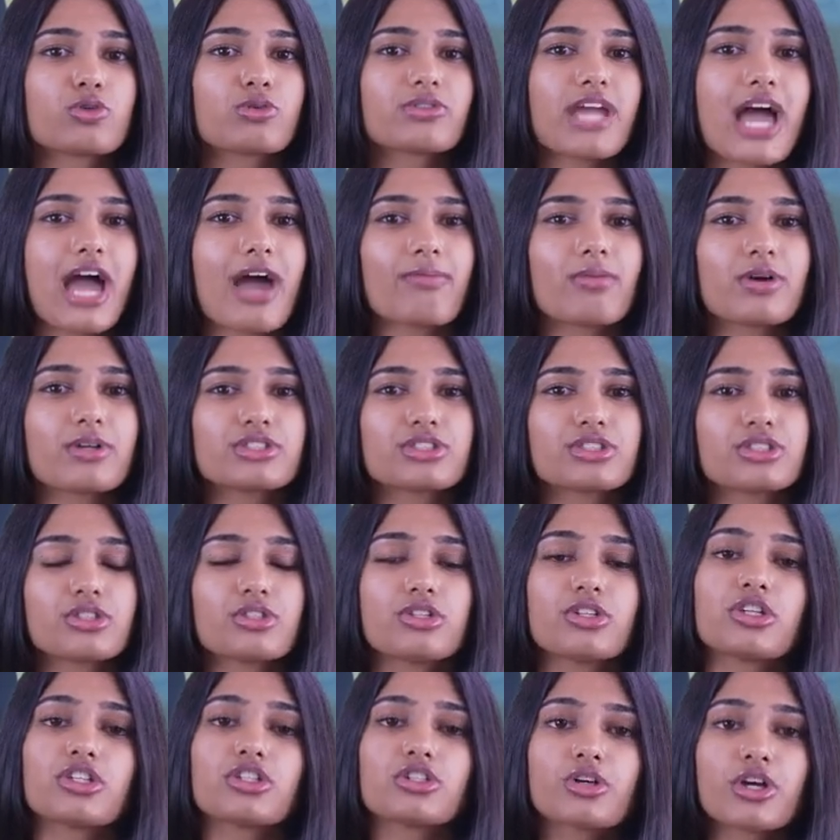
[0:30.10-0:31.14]
tariffs,
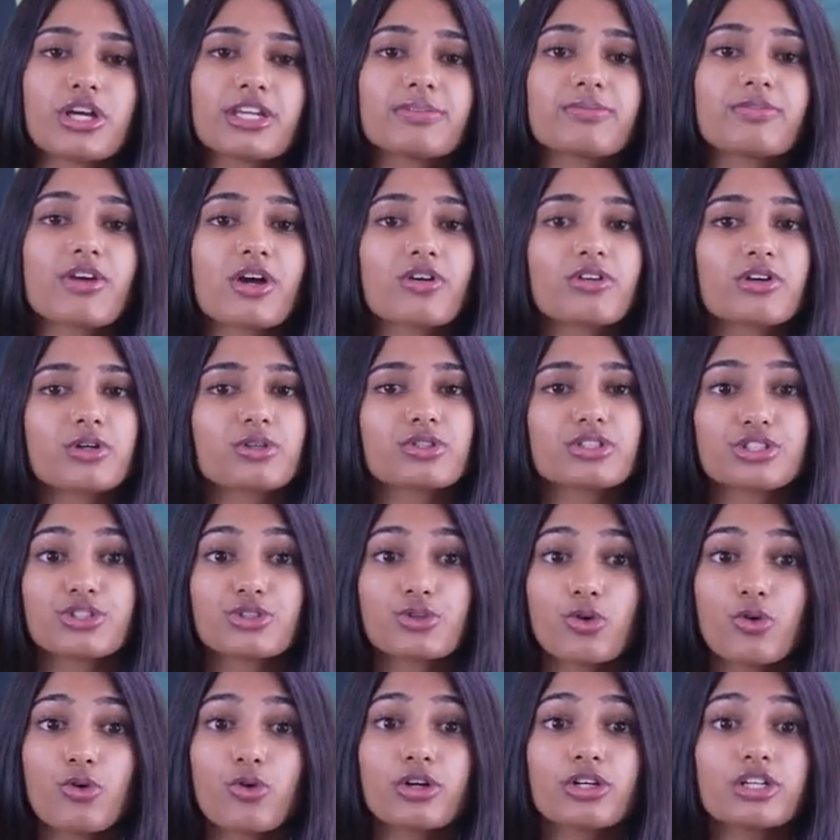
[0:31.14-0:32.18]
trade barriers,
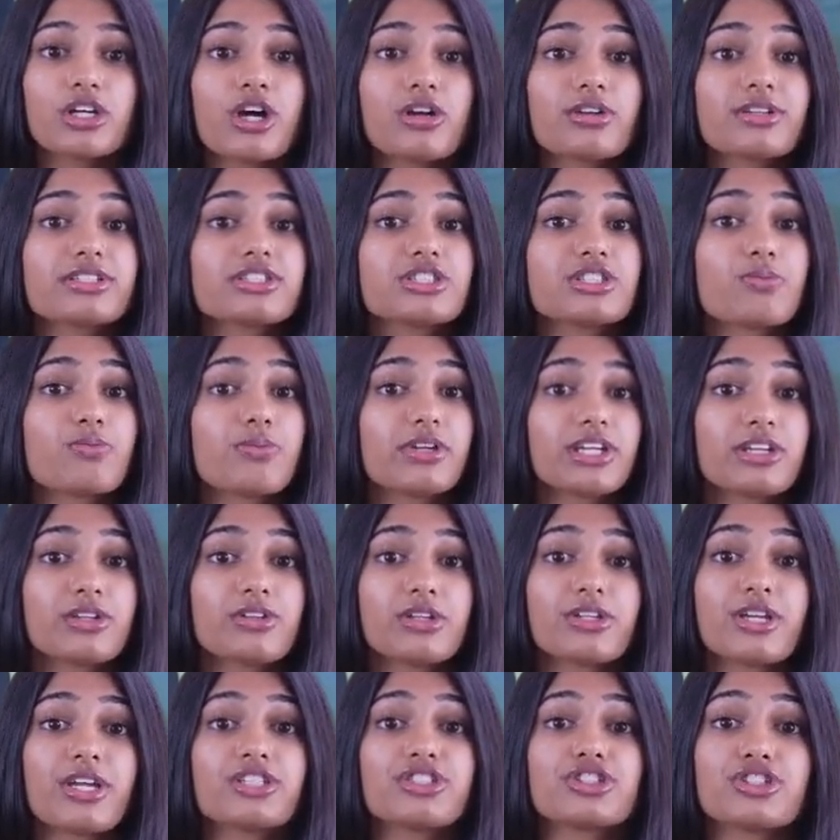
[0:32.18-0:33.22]
or currency
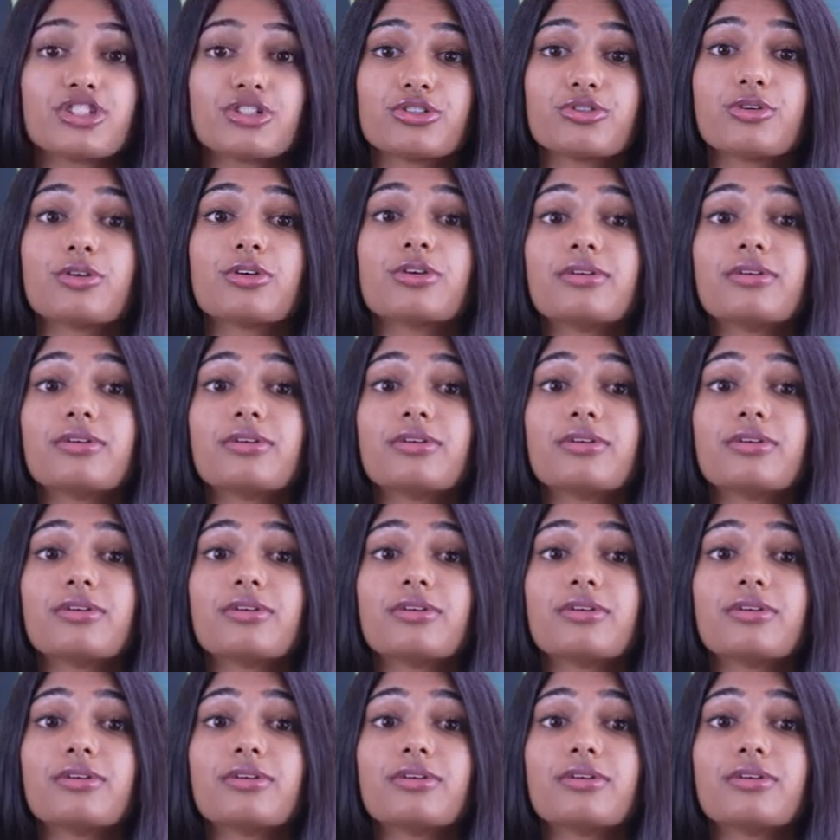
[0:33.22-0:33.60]
manipulation.